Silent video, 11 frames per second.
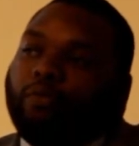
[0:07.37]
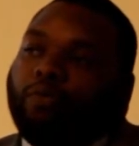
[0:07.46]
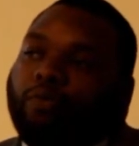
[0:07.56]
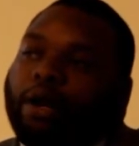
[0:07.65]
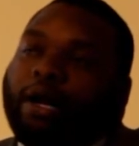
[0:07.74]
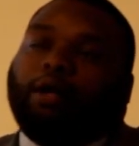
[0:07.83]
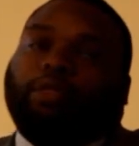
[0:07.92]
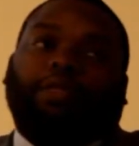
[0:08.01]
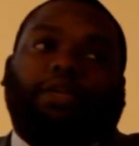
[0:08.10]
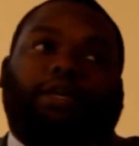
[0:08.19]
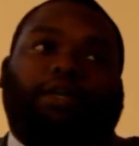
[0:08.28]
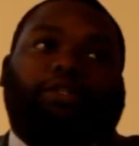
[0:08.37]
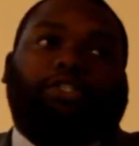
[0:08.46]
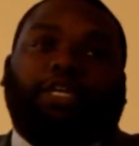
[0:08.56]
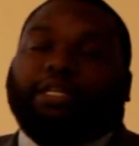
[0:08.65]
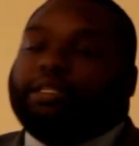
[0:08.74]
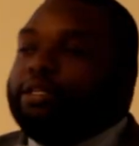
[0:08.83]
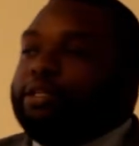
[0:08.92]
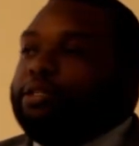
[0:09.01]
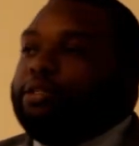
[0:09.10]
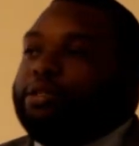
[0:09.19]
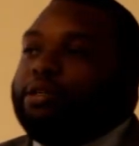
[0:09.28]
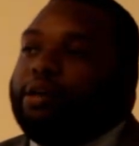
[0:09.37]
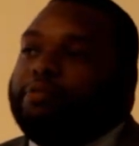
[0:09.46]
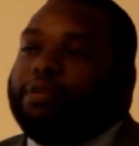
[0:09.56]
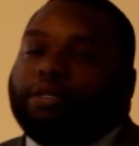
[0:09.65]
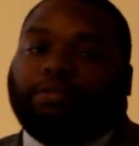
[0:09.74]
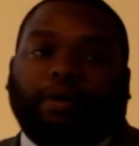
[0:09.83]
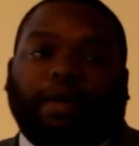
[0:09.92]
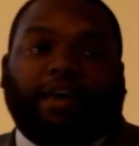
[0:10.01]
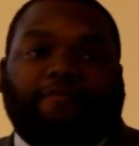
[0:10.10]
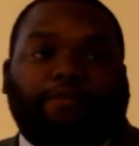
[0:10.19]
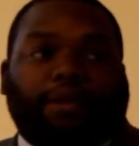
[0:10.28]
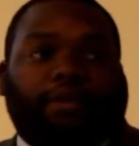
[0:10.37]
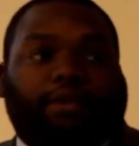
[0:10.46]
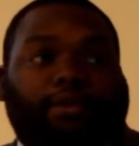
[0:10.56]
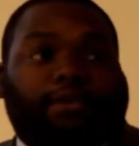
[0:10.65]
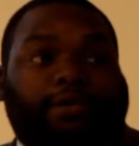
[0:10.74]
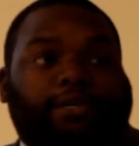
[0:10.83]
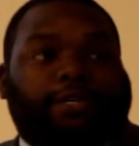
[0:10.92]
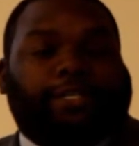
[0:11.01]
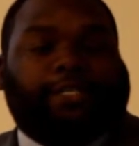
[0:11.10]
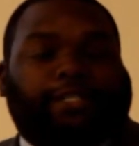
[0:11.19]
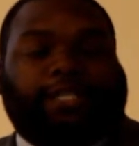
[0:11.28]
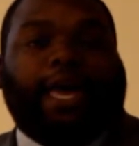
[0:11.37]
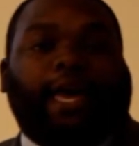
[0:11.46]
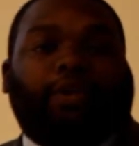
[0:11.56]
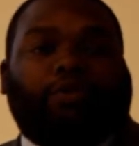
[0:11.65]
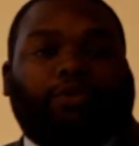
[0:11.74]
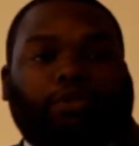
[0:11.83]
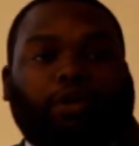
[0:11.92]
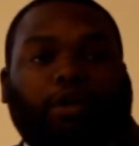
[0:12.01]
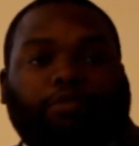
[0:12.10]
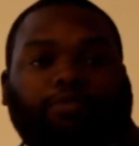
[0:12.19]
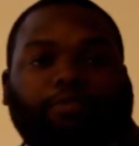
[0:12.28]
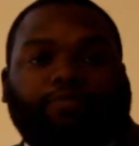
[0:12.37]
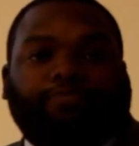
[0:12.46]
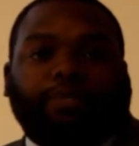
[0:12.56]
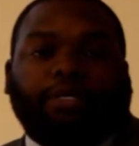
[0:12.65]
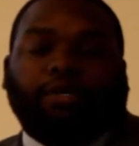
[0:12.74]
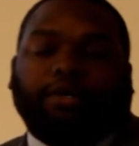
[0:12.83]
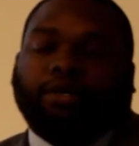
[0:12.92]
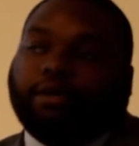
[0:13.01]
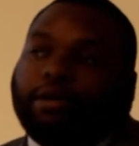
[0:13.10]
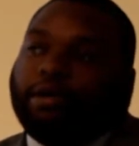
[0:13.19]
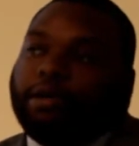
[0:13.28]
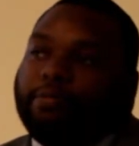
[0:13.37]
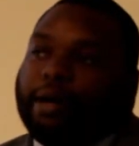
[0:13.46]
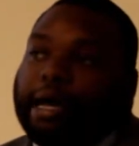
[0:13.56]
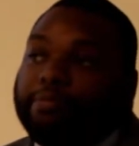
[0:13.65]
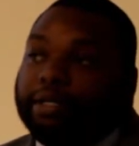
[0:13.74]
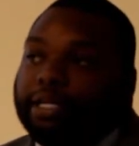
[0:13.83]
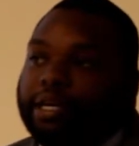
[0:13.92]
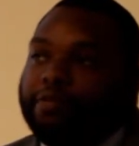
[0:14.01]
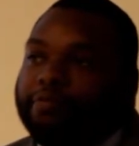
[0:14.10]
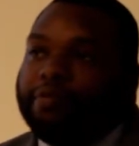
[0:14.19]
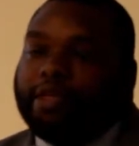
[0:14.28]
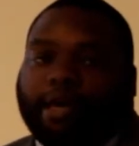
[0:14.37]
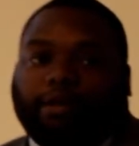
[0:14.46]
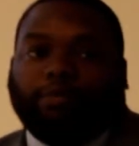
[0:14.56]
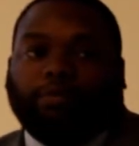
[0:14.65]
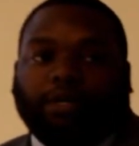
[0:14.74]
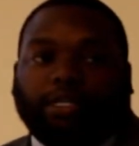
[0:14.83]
While the genesis of this may have been sad or sorrowful, I believe that what